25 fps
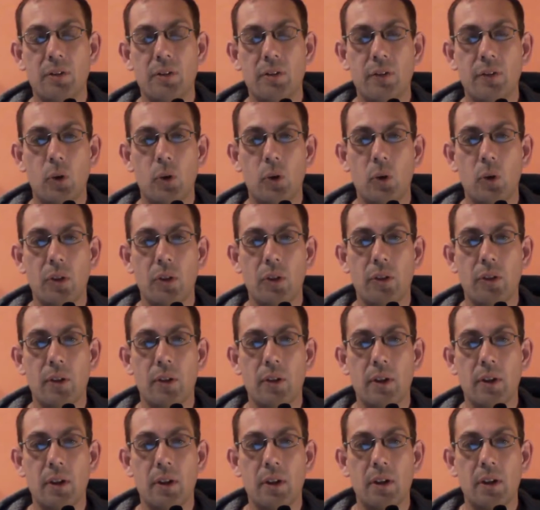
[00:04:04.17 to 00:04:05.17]
Fourth,
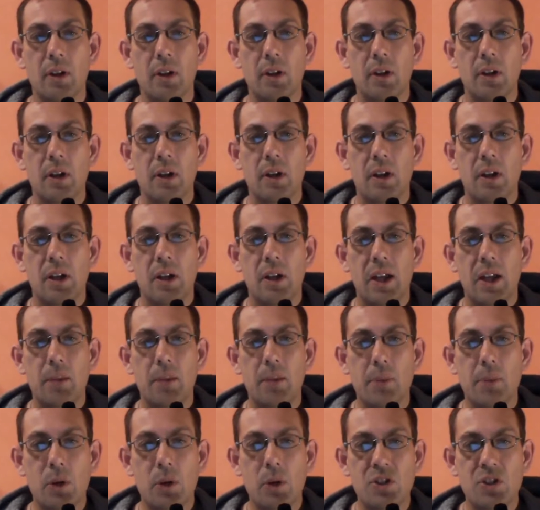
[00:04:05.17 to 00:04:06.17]

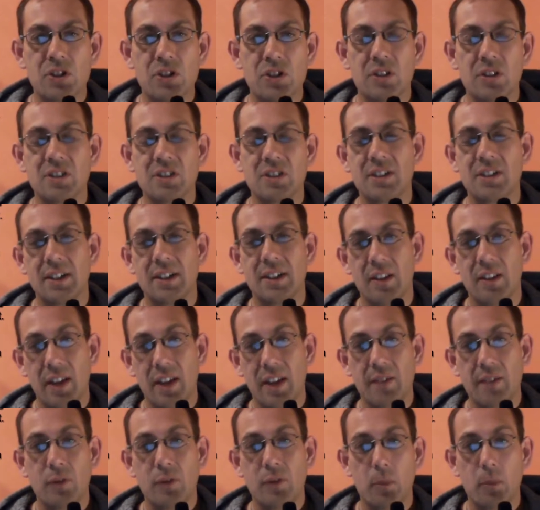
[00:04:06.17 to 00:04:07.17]
emotions and
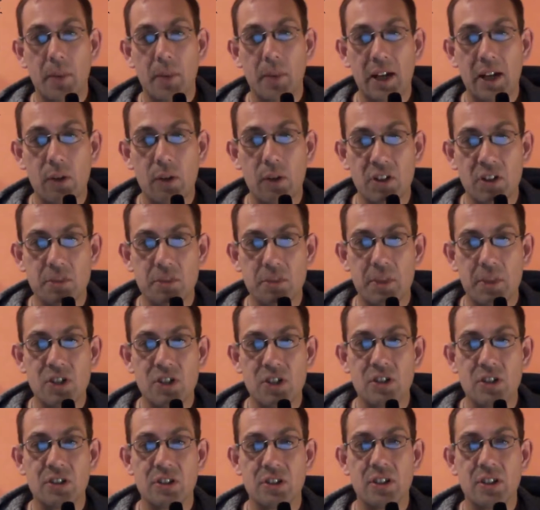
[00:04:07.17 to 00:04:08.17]
therefore
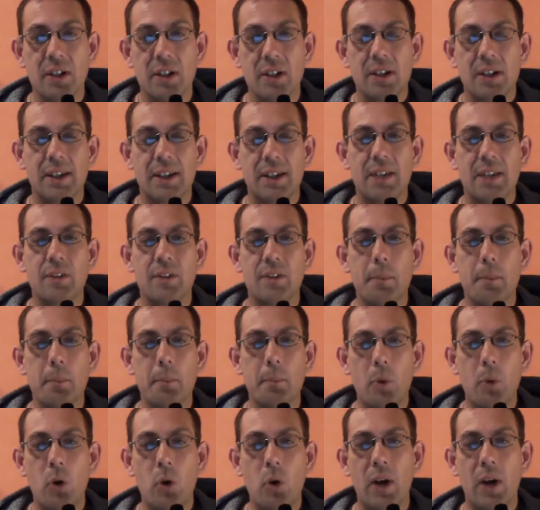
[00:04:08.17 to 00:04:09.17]
microexpressions give a
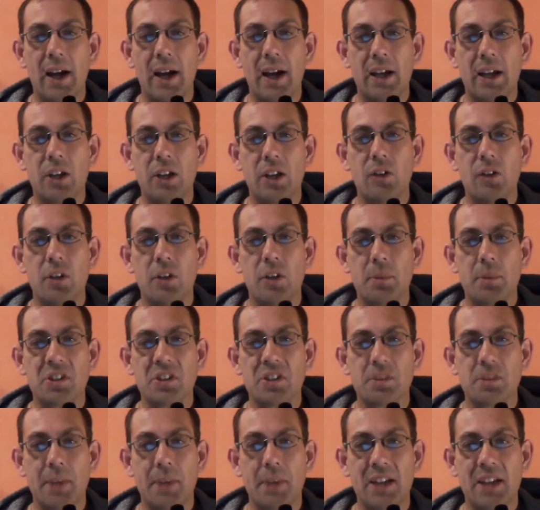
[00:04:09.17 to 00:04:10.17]
more accurate
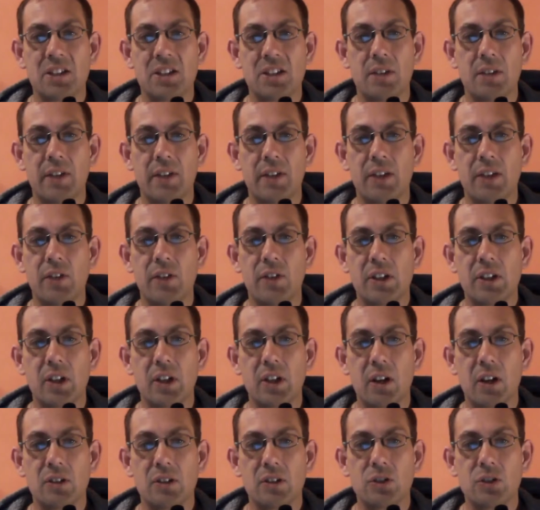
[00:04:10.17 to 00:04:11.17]
perspective in
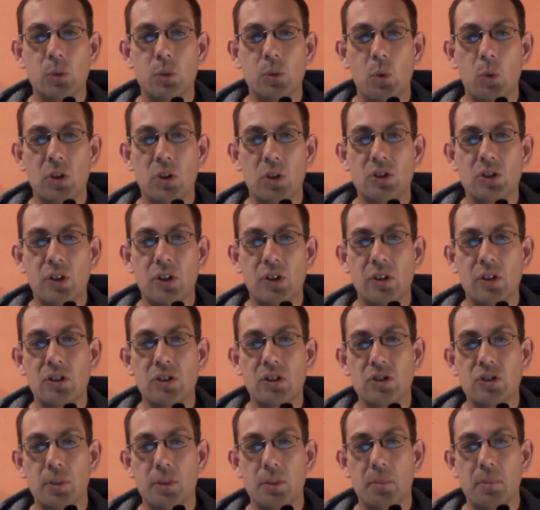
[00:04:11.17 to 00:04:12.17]
regard to what
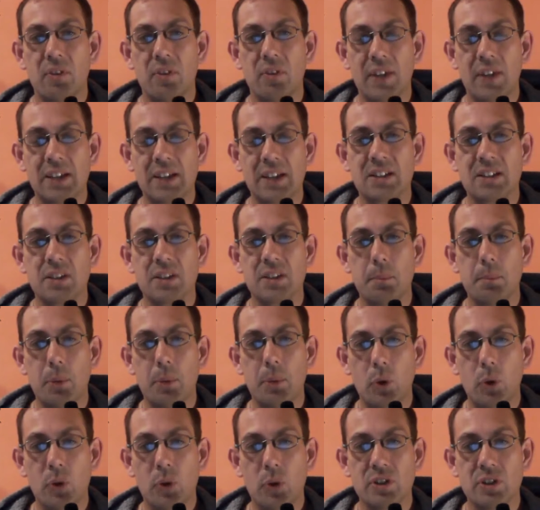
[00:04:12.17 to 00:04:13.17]
Donald Trump thinks is
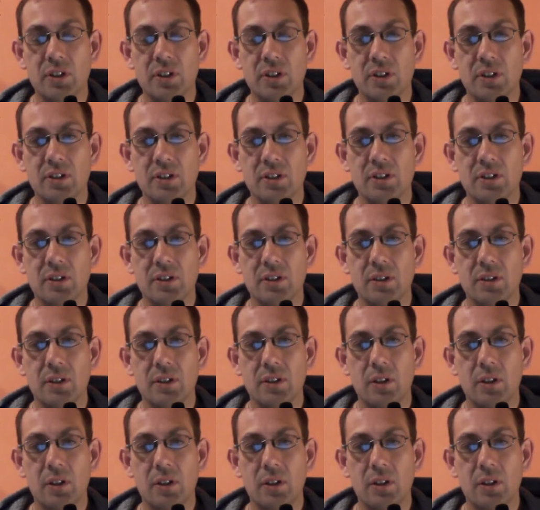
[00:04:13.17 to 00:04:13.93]
important.